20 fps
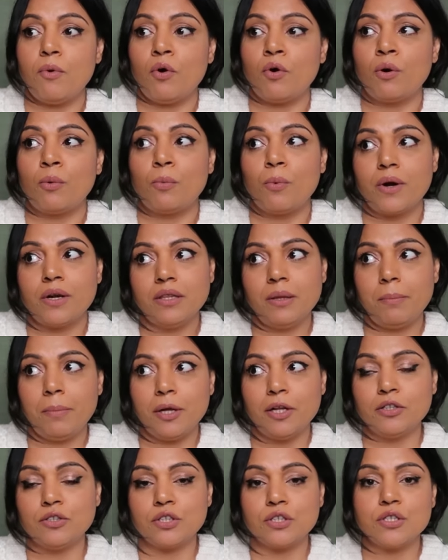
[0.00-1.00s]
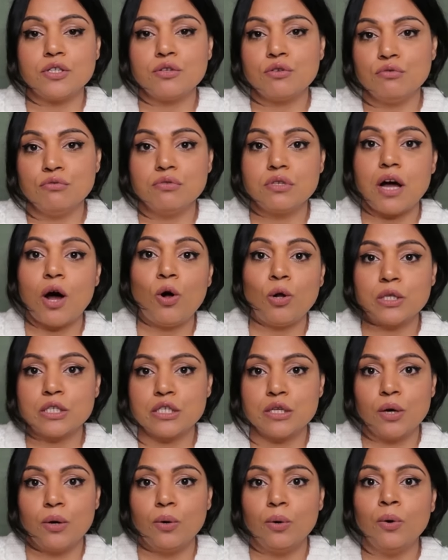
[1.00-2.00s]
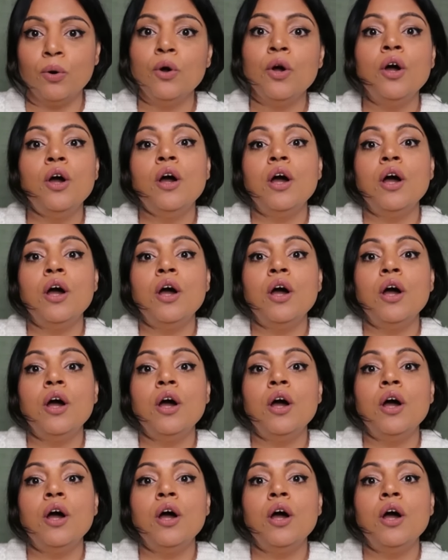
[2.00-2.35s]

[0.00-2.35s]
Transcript: or one of the builders who's also